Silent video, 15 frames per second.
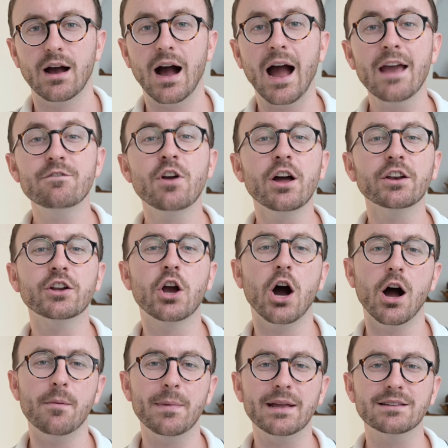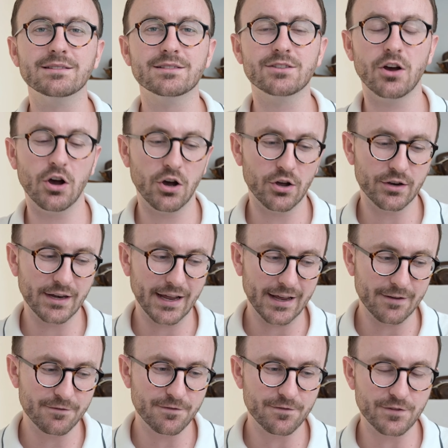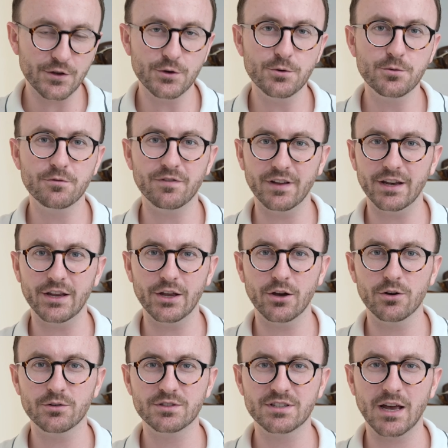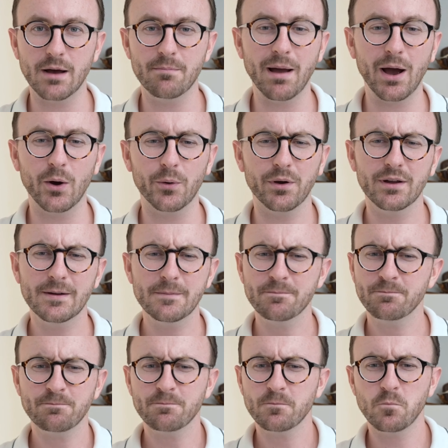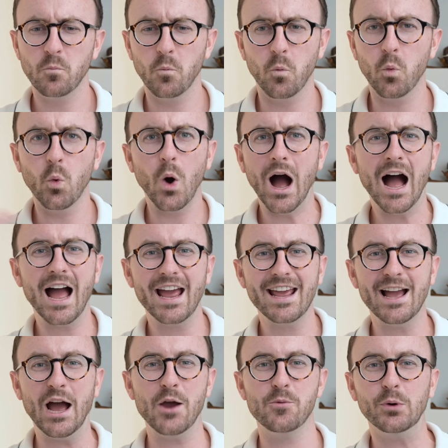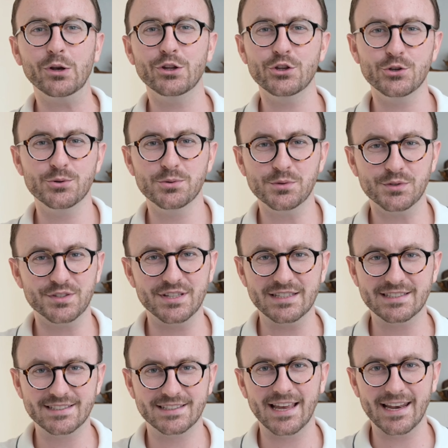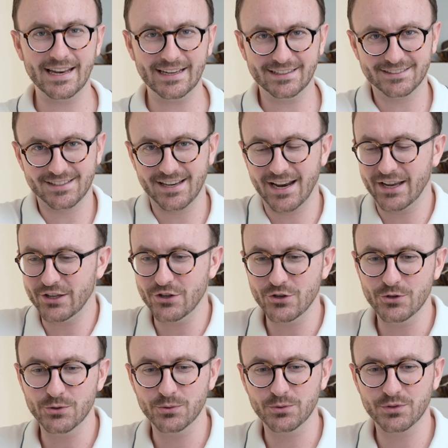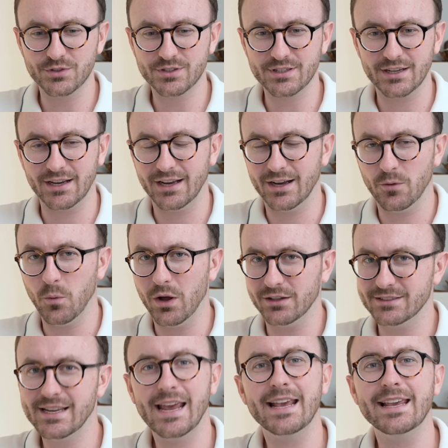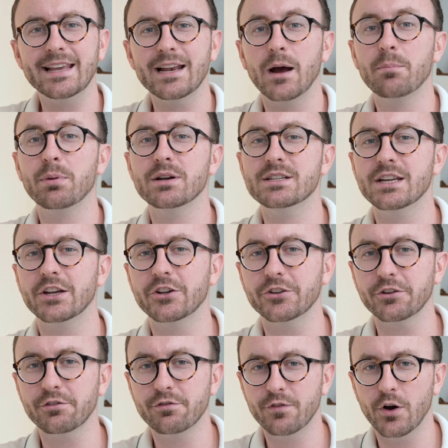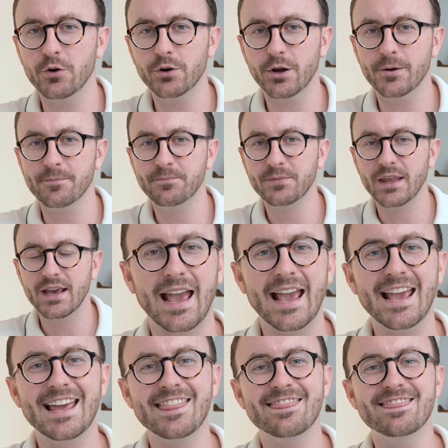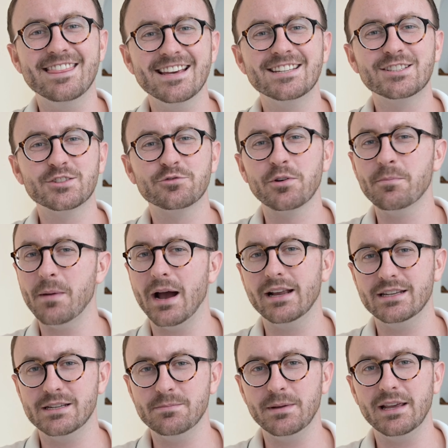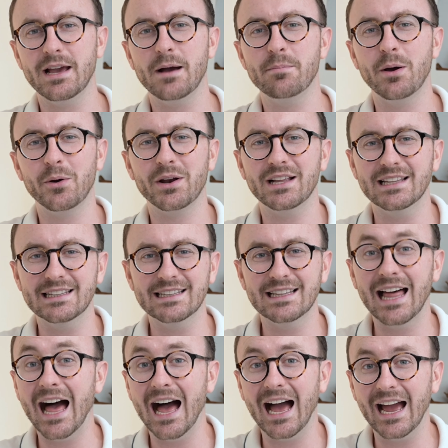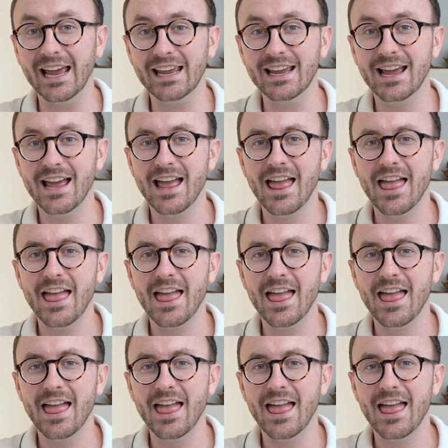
I've gotten comments on a few videos about why I would use the settings that I used uh, while taking a particular photo. And this reminded me about a lie